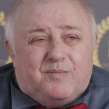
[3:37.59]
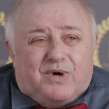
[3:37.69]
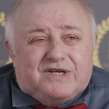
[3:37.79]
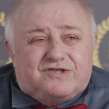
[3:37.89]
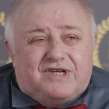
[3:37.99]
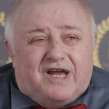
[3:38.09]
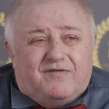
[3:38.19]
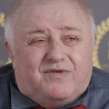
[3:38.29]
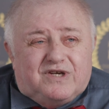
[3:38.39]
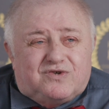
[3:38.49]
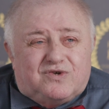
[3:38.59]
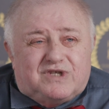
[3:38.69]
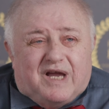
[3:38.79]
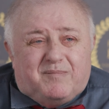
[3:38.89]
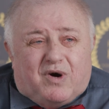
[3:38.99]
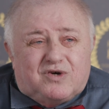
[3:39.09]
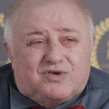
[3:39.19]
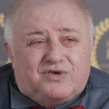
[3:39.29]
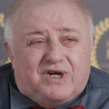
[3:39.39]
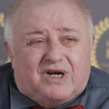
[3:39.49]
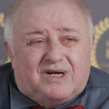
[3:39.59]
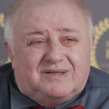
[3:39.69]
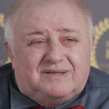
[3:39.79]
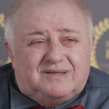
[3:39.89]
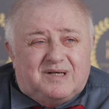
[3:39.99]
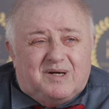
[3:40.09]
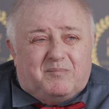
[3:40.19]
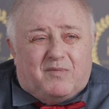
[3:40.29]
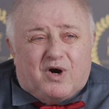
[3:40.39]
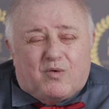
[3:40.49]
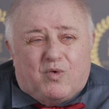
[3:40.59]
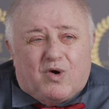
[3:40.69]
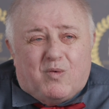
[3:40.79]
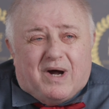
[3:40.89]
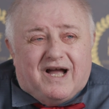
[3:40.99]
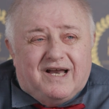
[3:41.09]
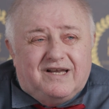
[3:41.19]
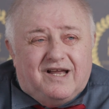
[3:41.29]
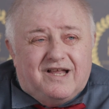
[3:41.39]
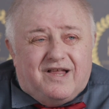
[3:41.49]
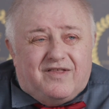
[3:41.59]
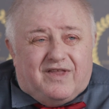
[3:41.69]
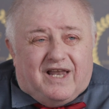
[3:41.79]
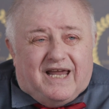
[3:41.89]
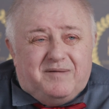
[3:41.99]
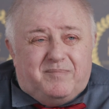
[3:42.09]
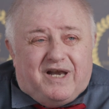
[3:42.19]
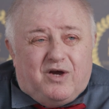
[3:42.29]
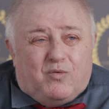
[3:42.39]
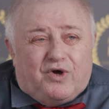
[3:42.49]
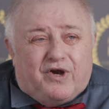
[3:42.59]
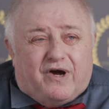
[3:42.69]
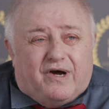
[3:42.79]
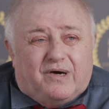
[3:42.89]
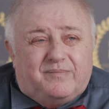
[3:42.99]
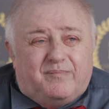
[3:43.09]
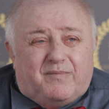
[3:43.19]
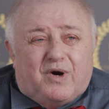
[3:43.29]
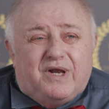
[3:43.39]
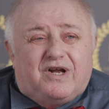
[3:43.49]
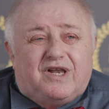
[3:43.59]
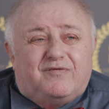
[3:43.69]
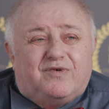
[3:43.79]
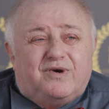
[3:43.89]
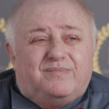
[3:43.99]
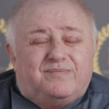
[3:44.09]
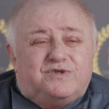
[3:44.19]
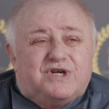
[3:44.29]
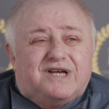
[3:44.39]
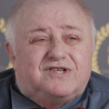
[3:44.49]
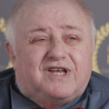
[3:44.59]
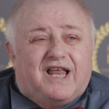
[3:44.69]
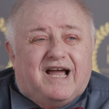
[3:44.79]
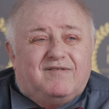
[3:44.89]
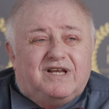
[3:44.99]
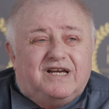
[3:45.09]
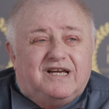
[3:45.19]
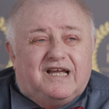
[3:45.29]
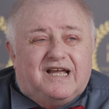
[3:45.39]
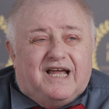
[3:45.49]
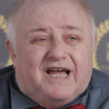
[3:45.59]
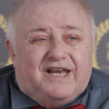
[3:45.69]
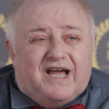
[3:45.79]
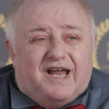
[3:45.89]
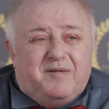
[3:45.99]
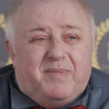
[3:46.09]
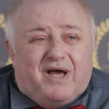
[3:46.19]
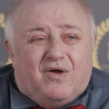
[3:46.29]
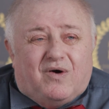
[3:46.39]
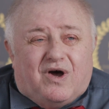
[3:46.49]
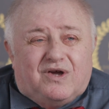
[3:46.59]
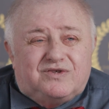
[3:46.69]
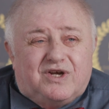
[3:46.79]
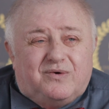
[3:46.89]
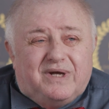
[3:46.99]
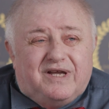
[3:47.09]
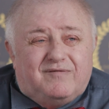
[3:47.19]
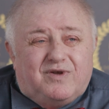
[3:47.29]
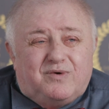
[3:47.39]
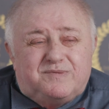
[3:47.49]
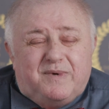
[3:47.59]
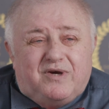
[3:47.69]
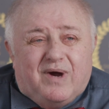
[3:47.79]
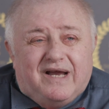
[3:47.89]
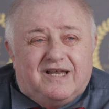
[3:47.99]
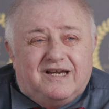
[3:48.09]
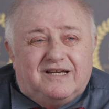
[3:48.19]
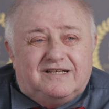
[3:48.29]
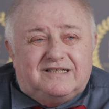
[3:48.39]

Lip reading: Present-day officials like Marshall Young, Mark Werwine, the late Benny Woodall, Marty Clifford, Jason Lively, and Donnie Bell also influenced me greatly.